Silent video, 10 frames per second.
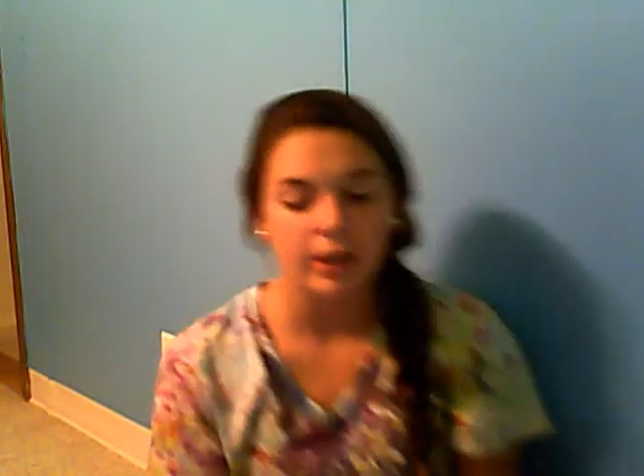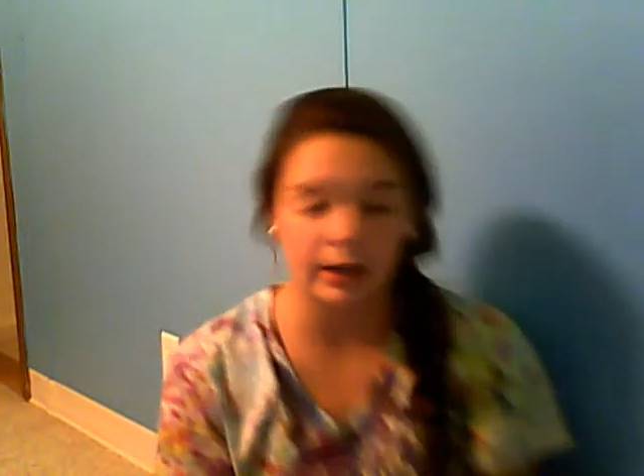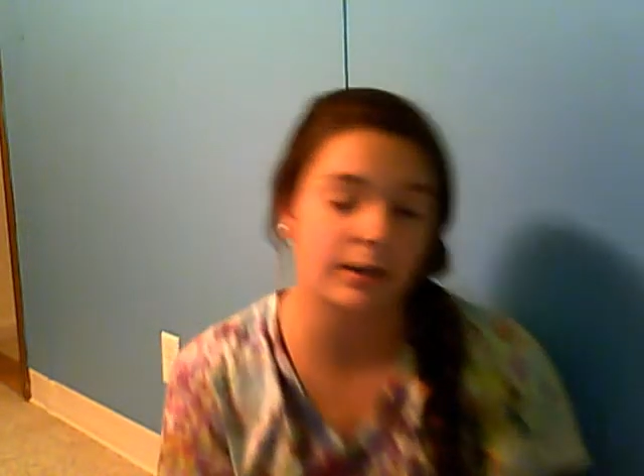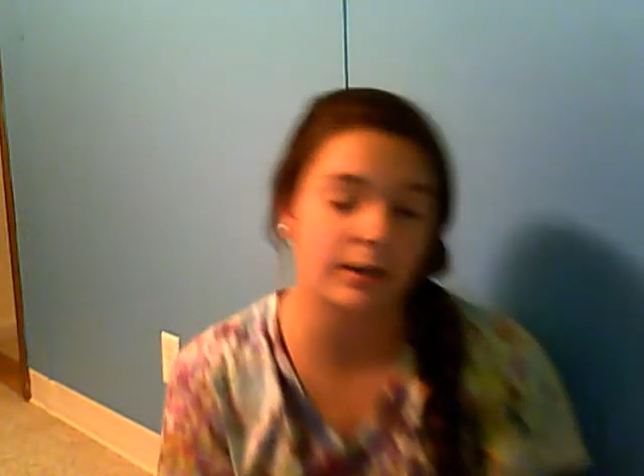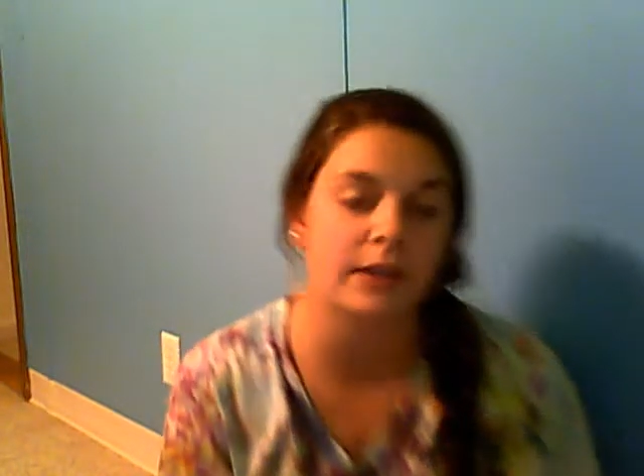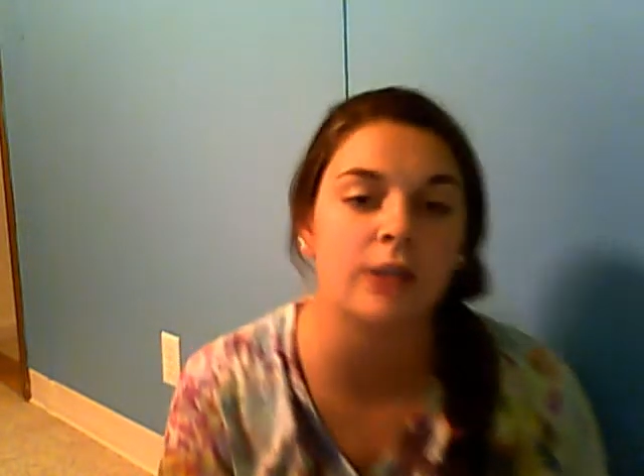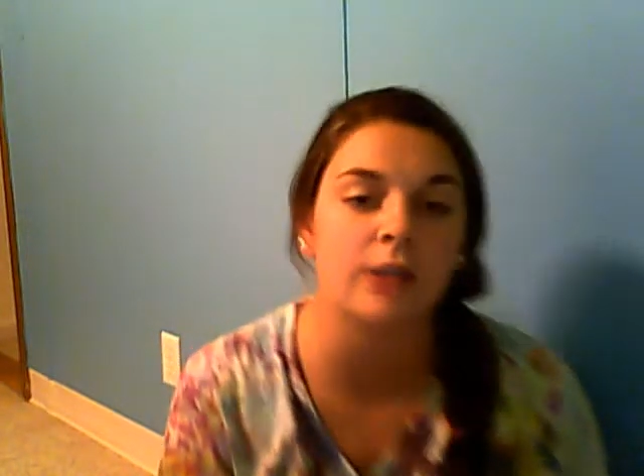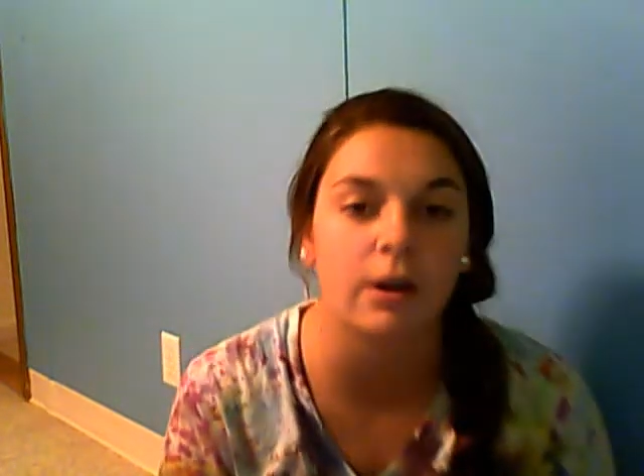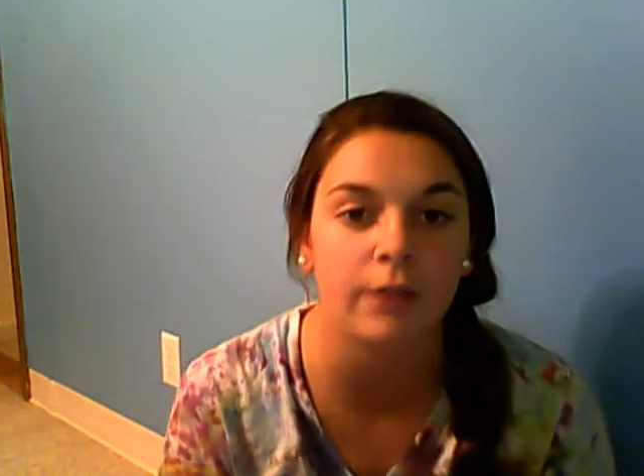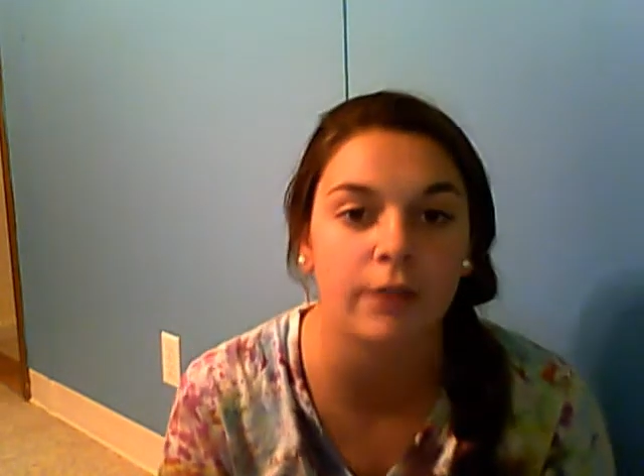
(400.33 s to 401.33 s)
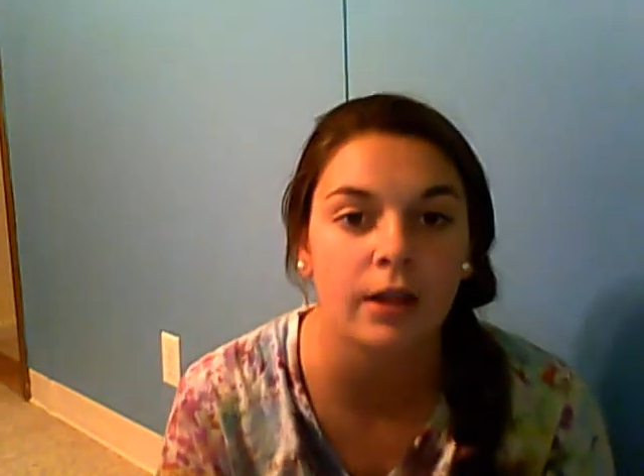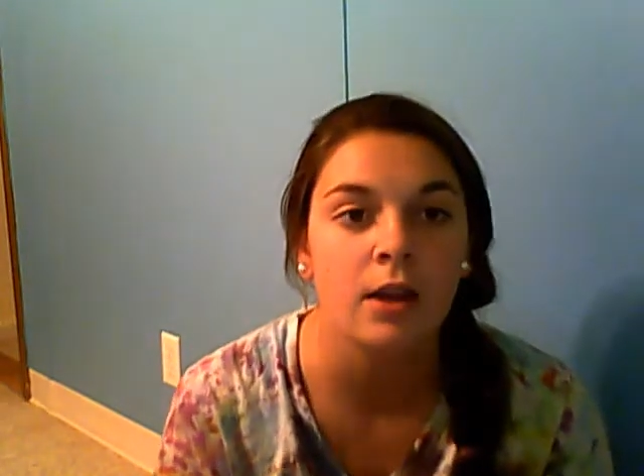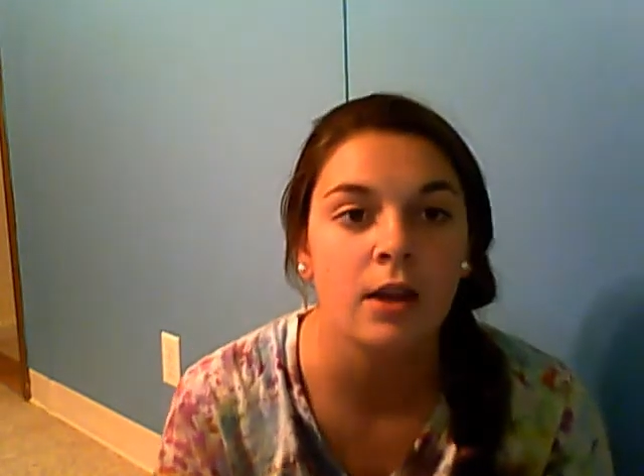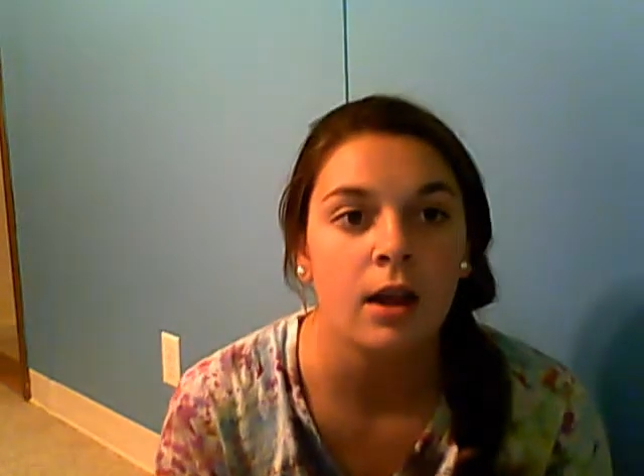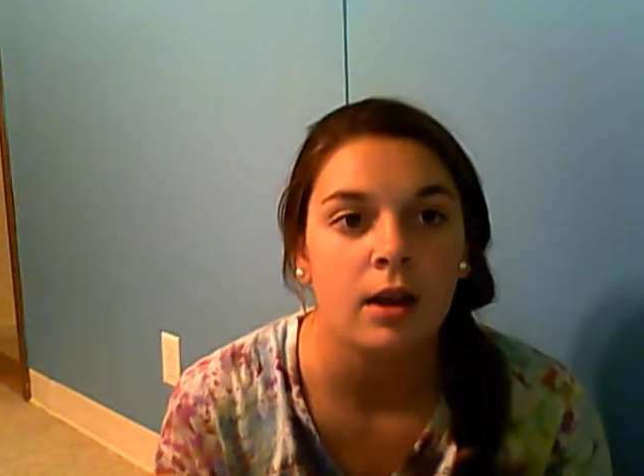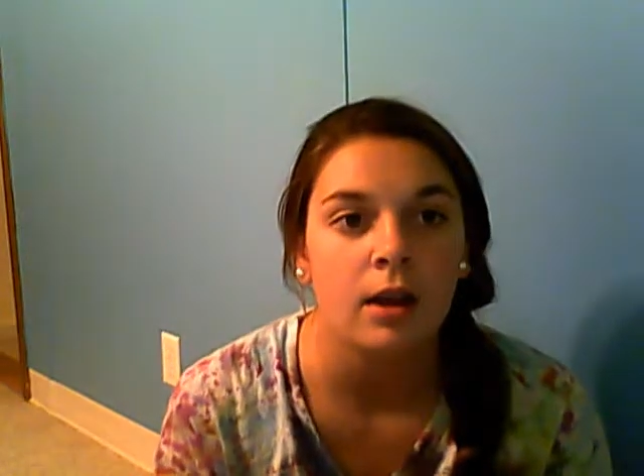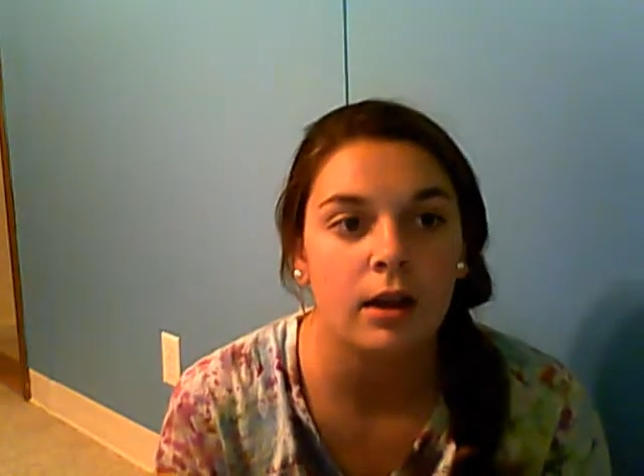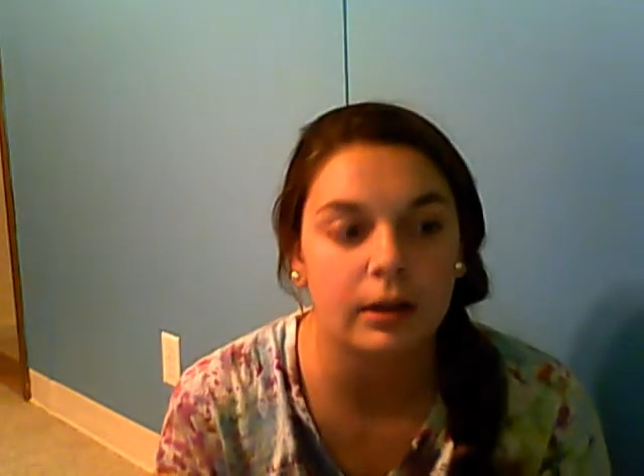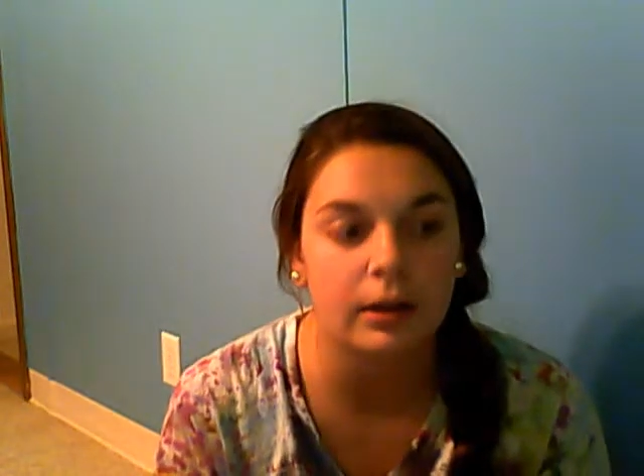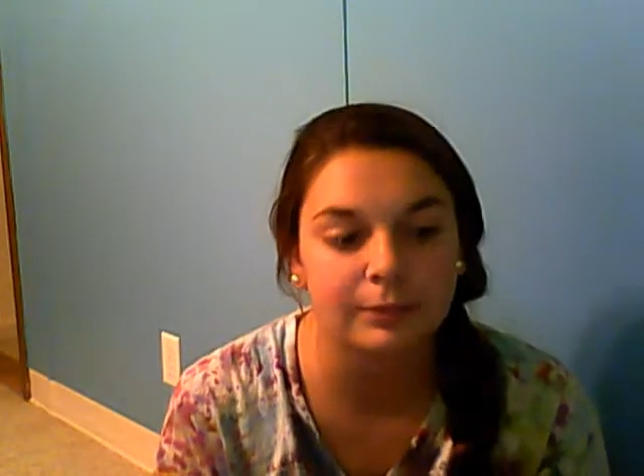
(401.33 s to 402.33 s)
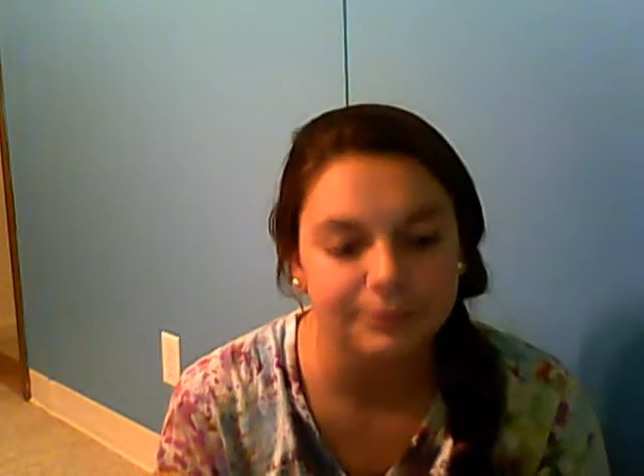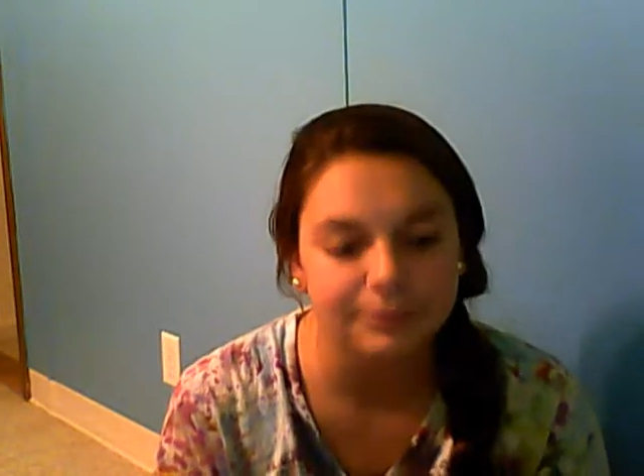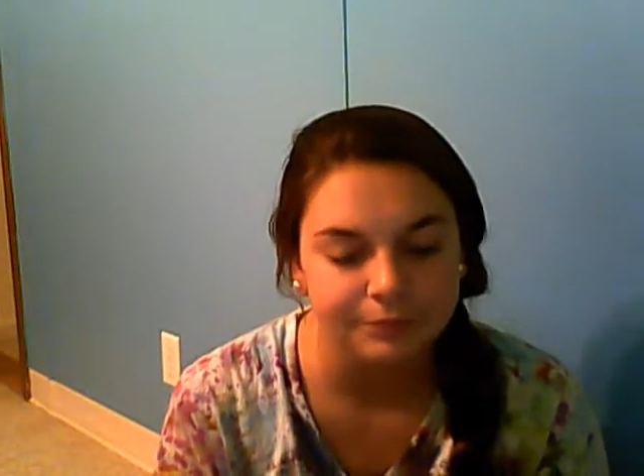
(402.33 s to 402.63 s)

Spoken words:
and it takes care of it. The